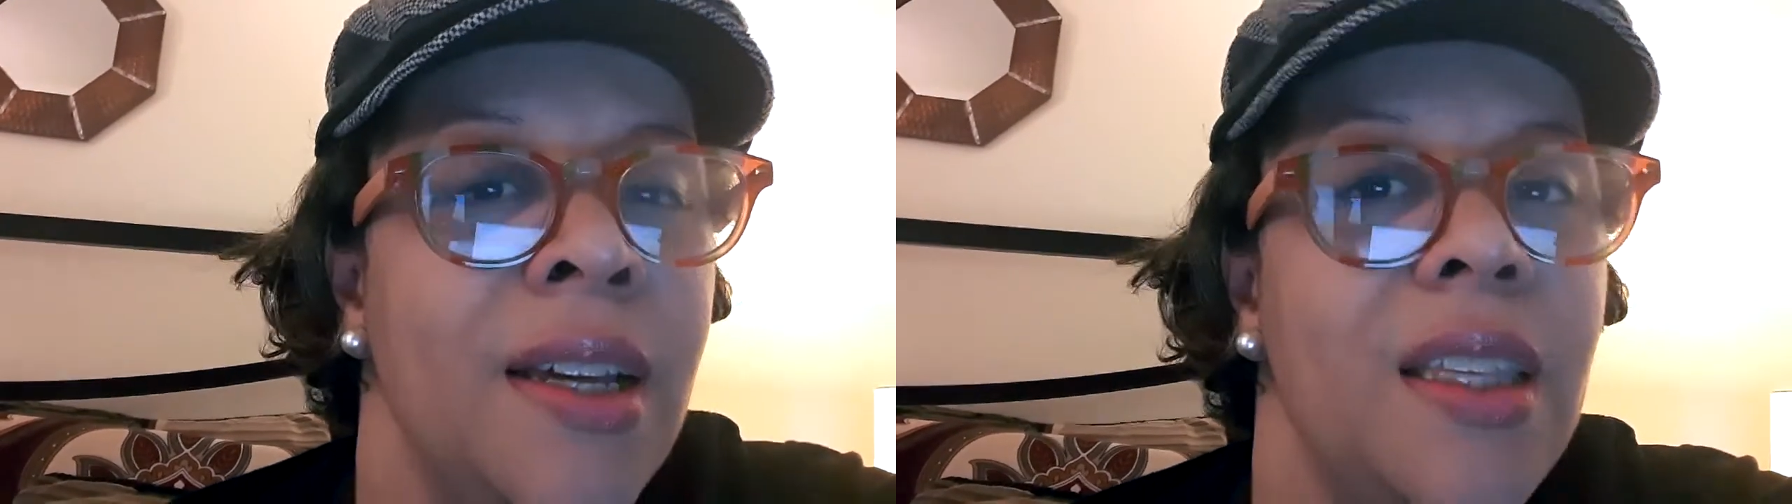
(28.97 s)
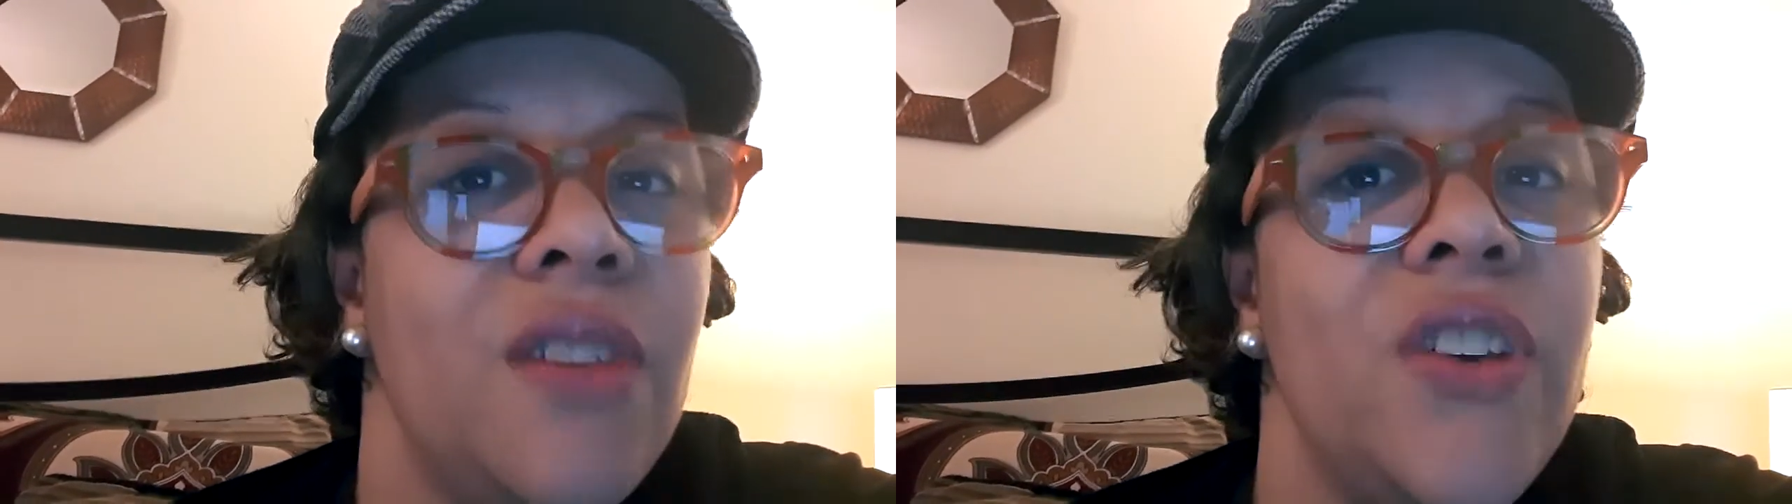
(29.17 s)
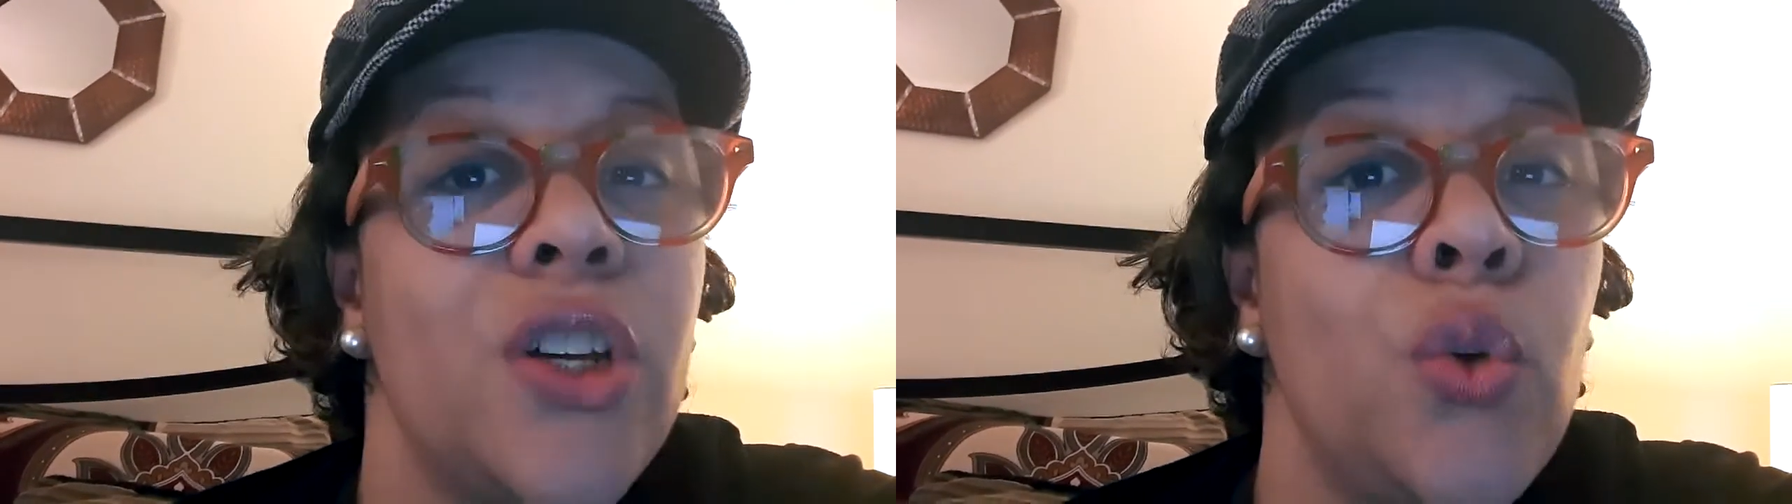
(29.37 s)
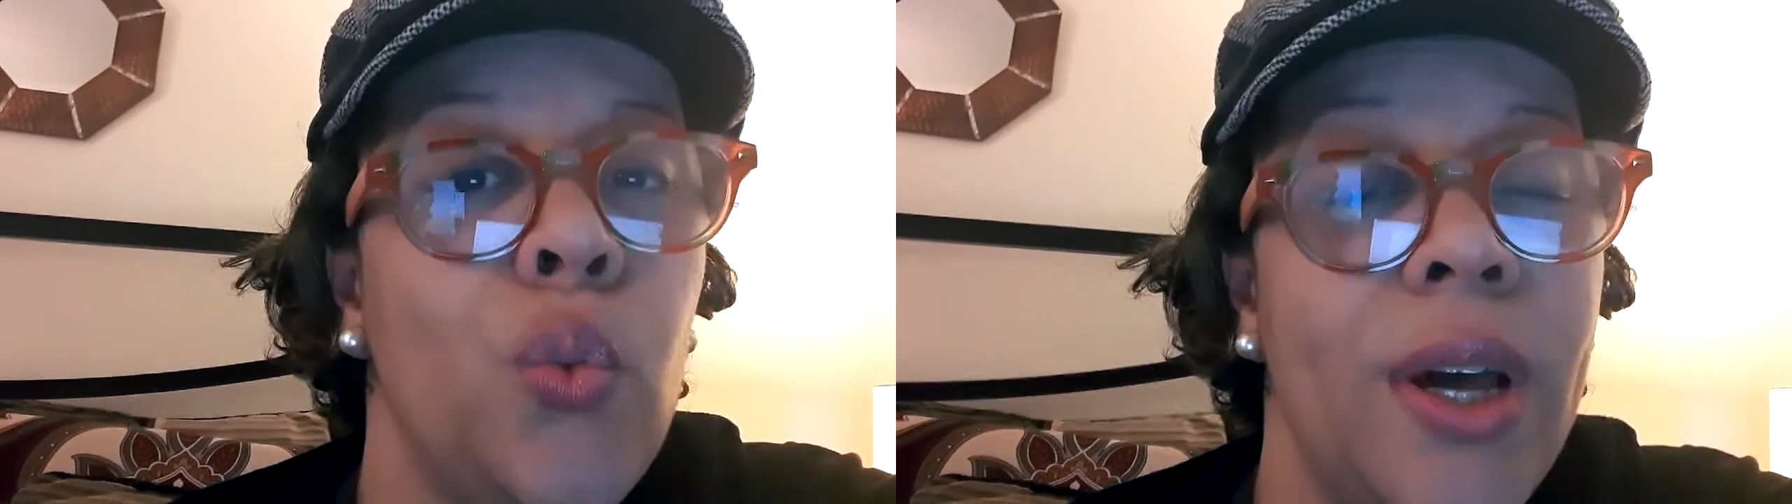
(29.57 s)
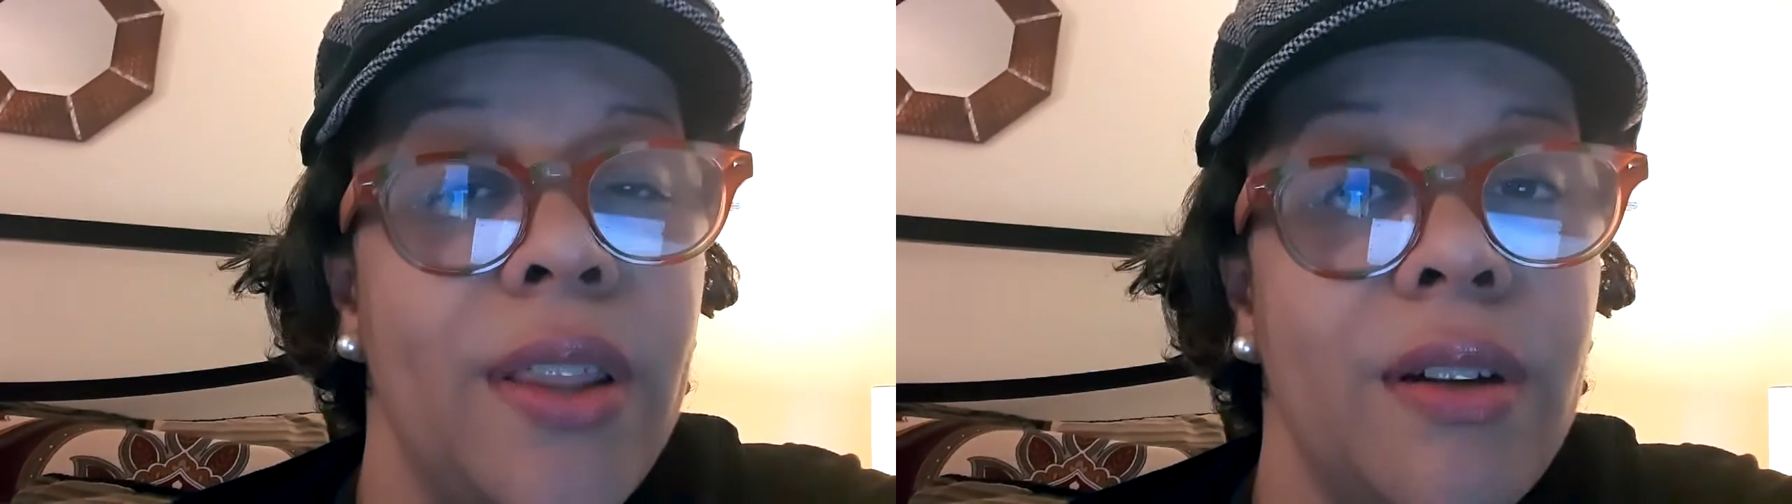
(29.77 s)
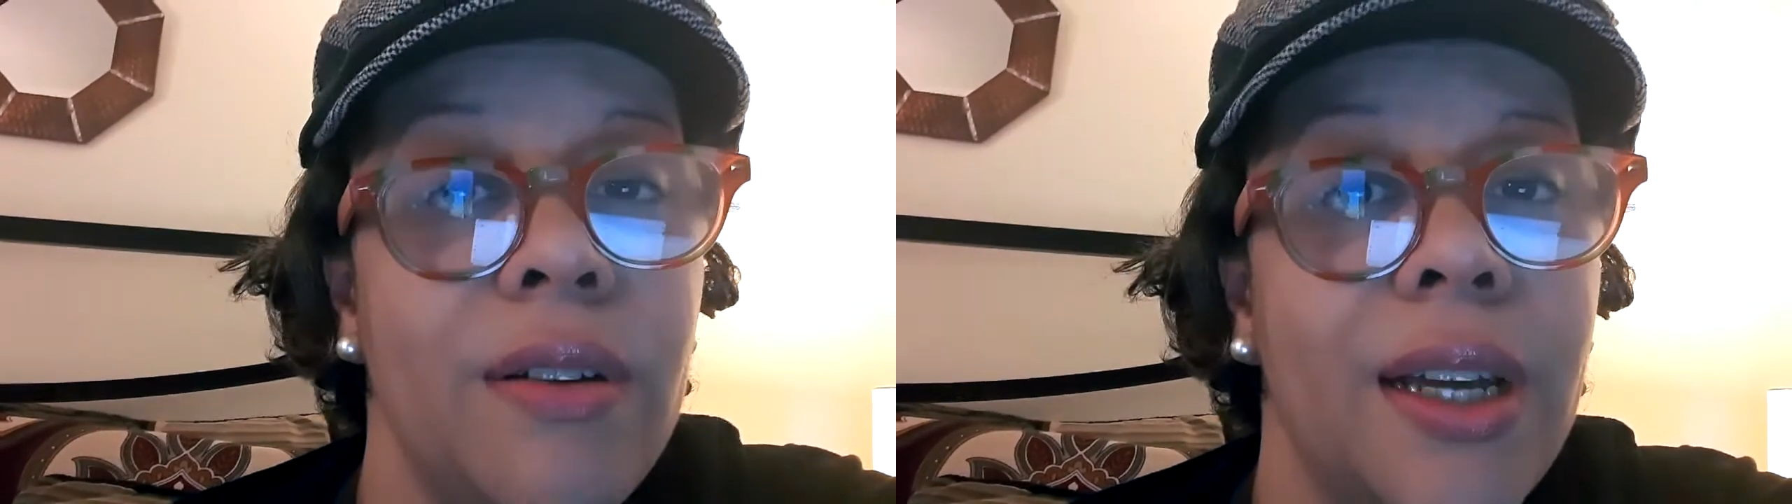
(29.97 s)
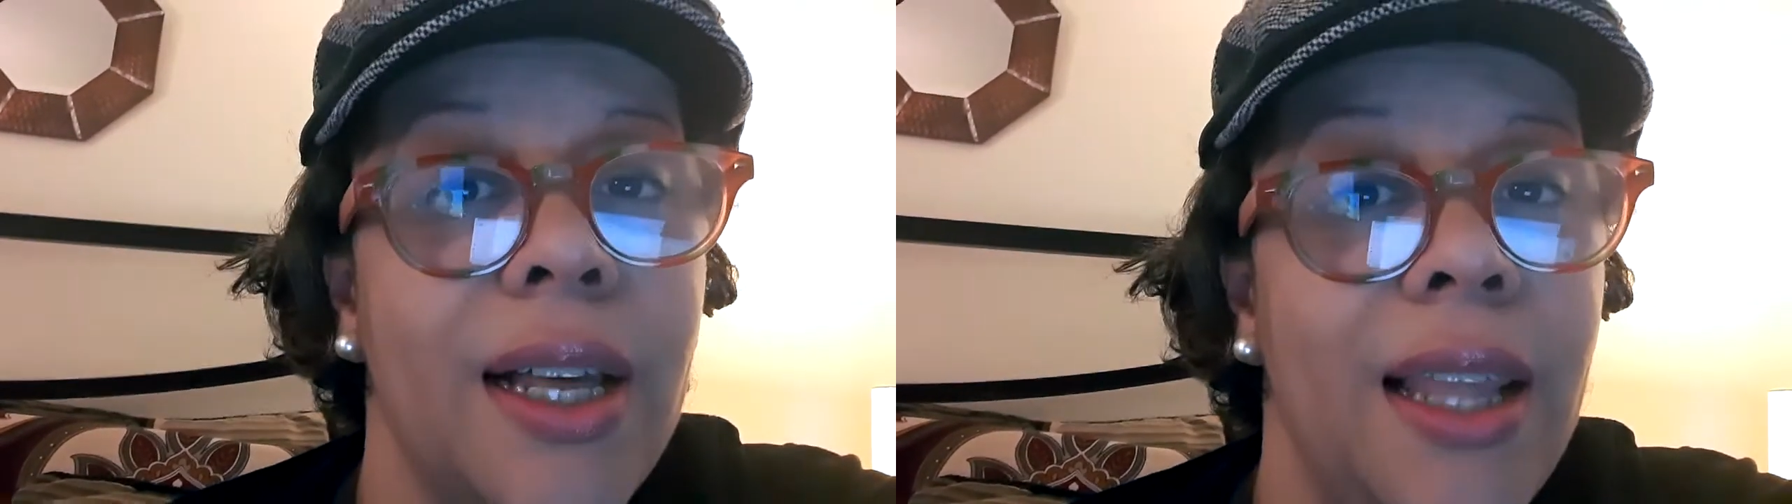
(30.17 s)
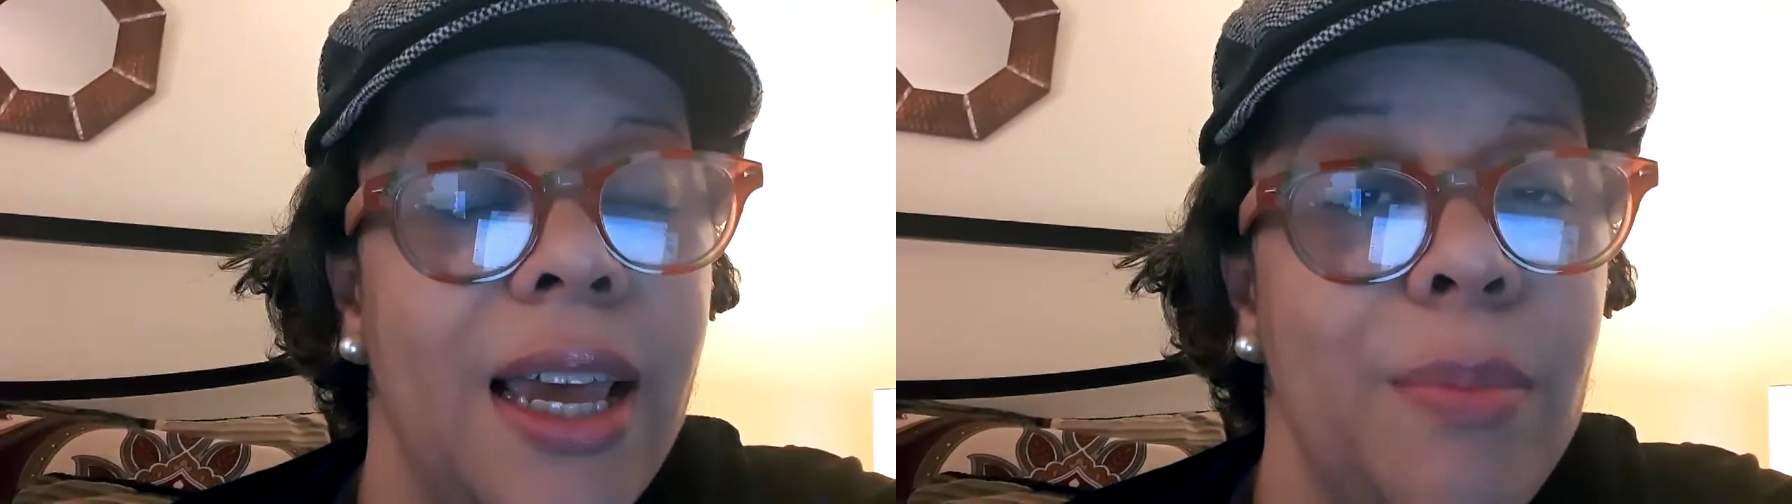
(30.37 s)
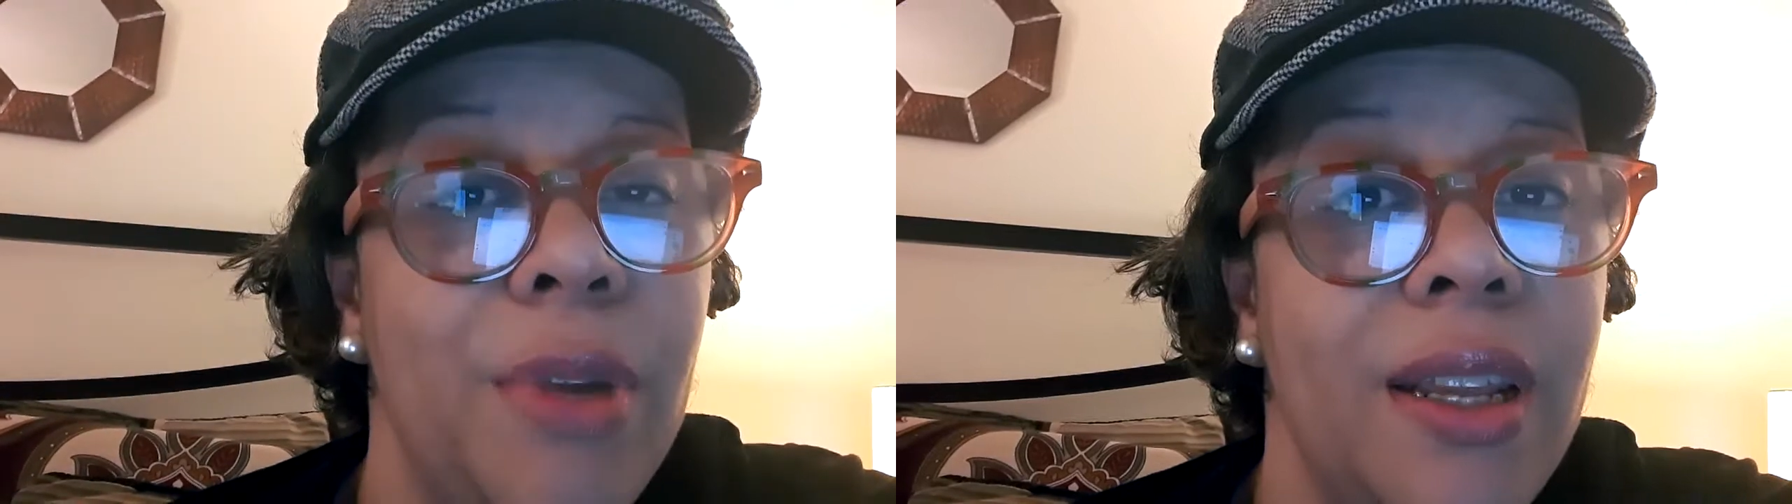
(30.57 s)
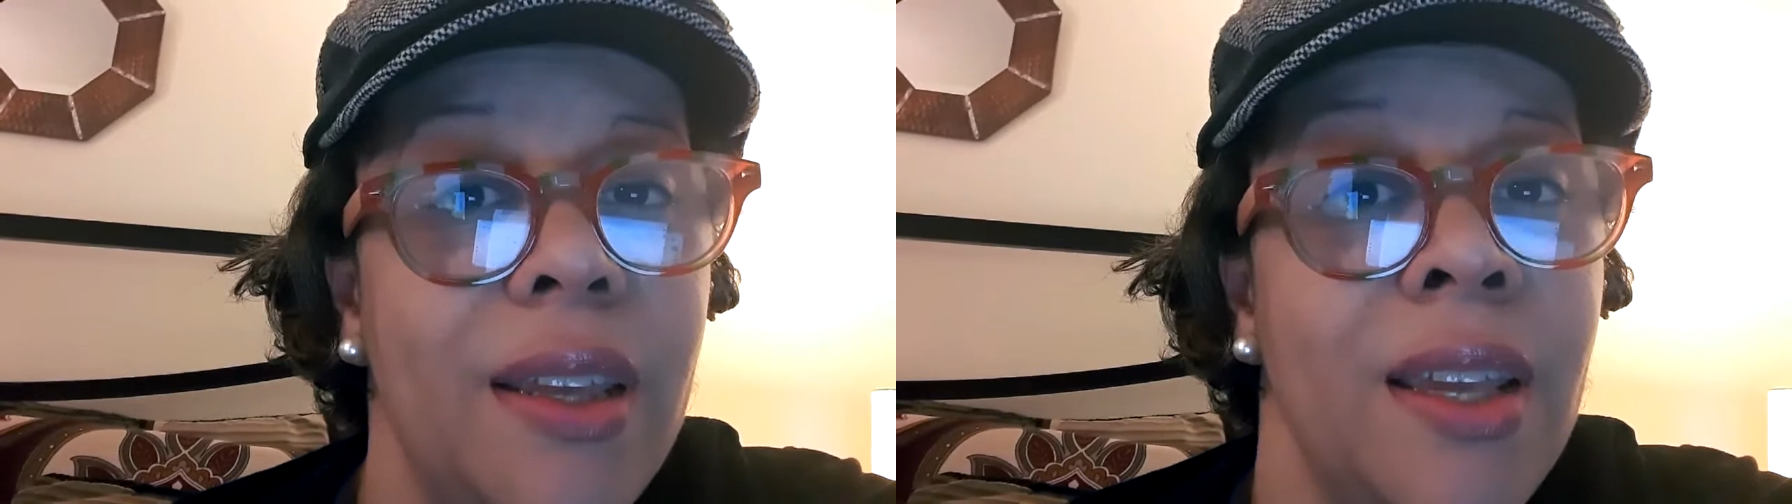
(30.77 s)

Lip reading: the fickle weather and climate.